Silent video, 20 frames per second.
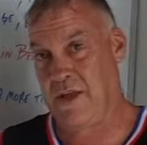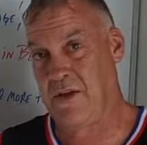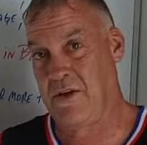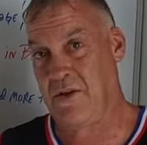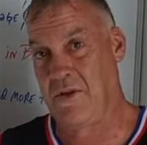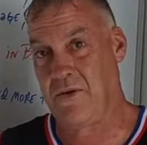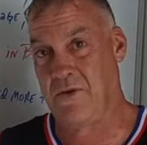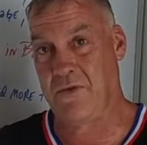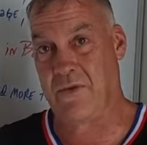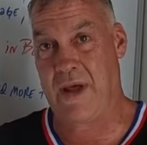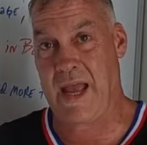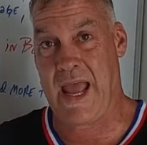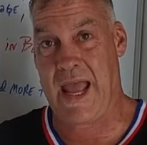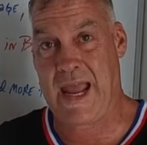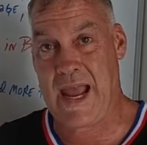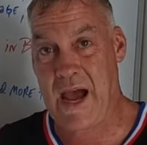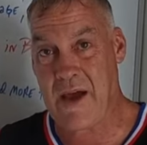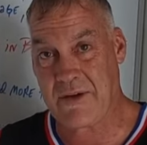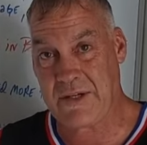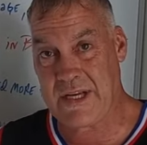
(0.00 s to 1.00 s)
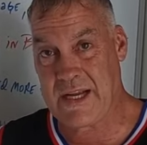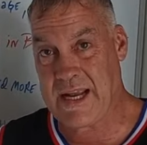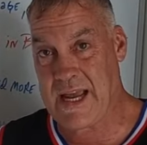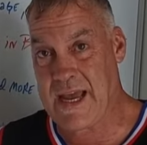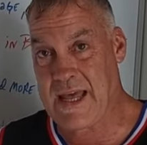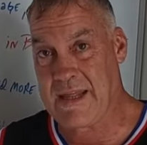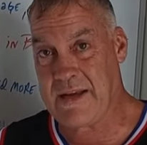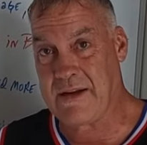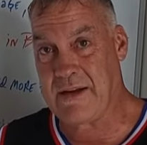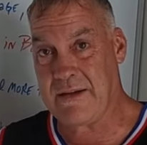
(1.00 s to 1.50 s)
You hang out
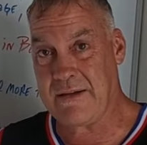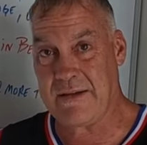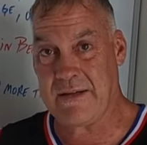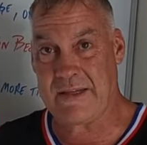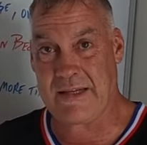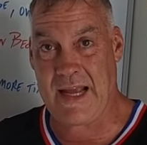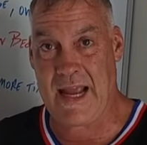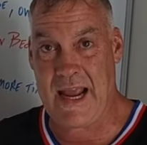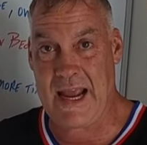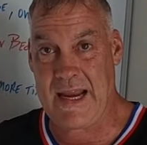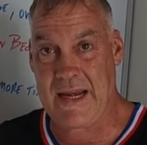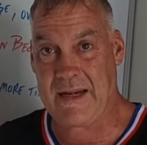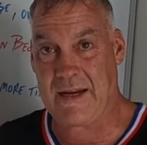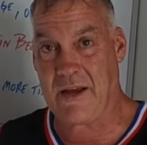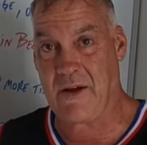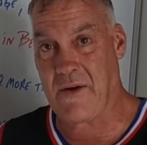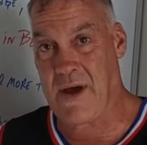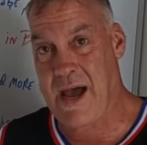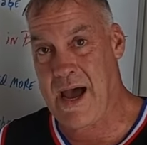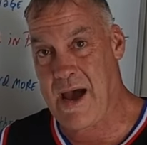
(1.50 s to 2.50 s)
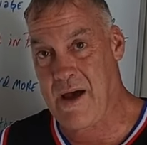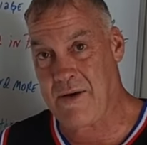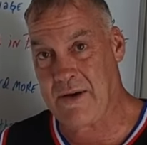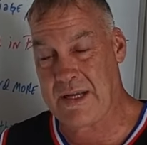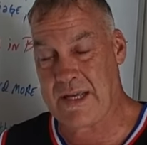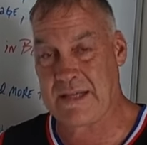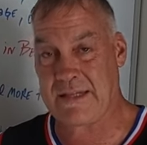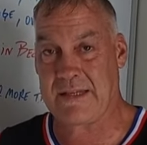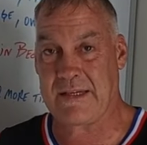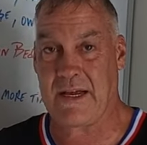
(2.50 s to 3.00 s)
together, date, go
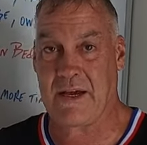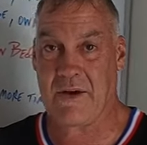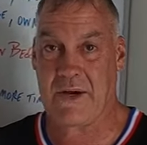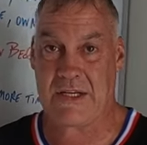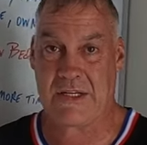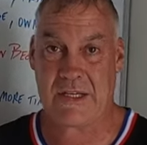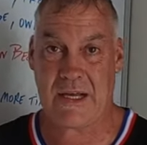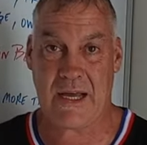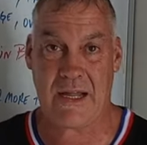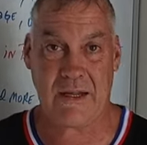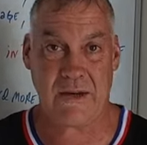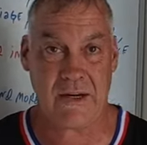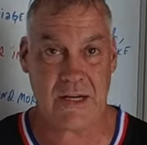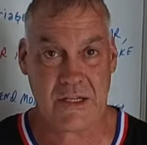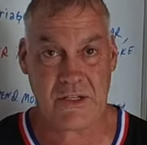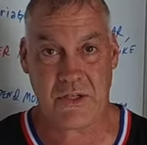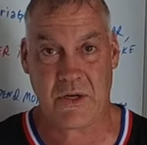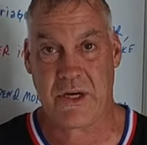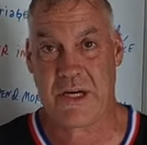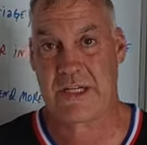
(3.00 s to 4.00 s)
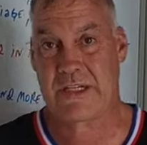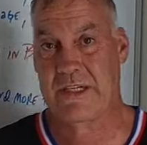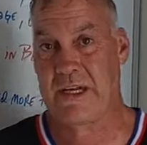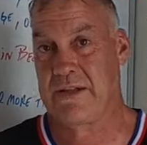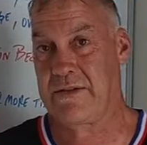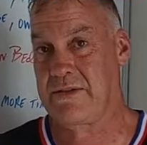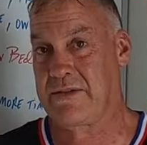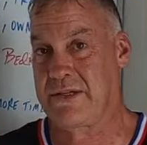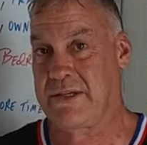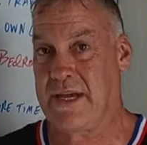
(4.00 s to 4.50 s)
out, get to know each other, enjoy each
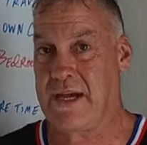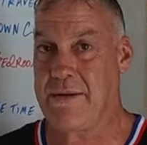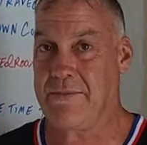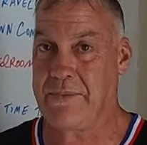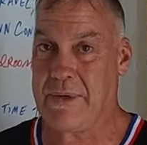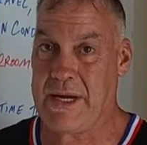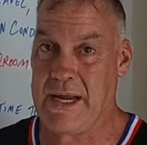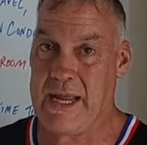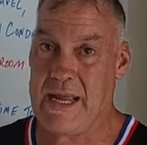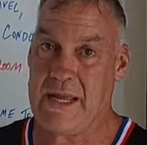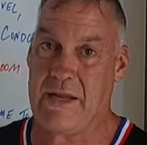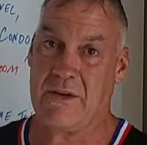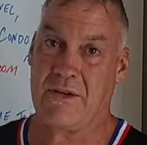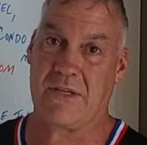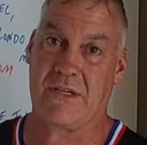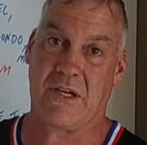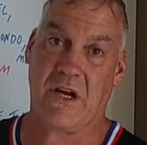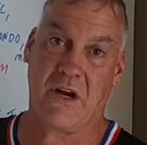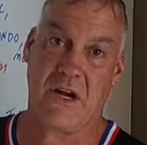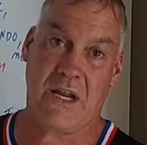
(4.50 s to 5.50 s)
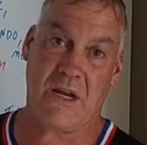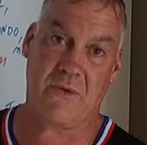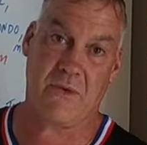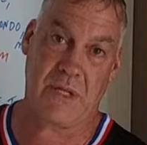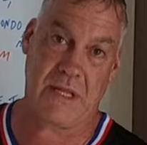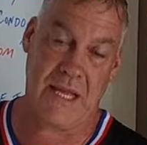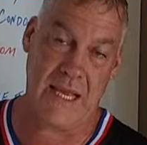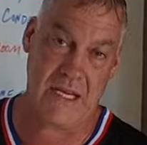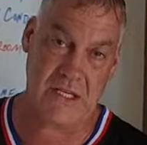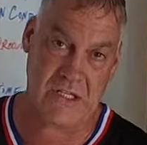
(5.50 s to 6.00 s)
other's company. You're starting a
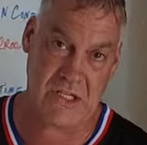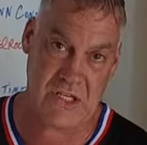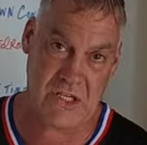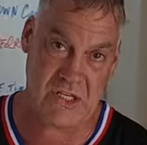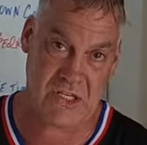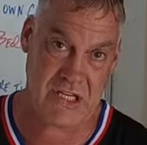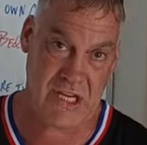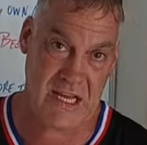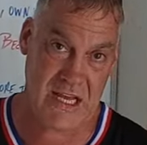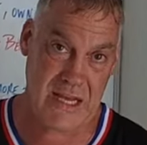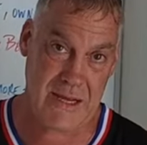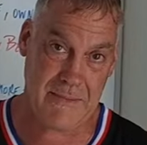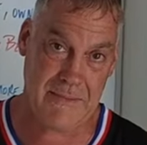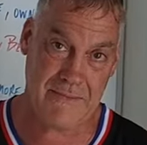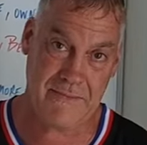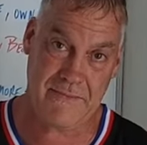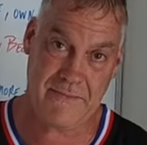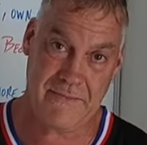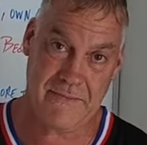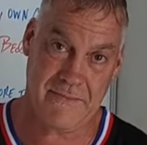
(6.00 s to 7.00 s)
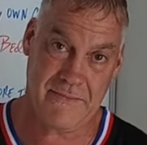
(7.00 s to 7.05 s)
relationship.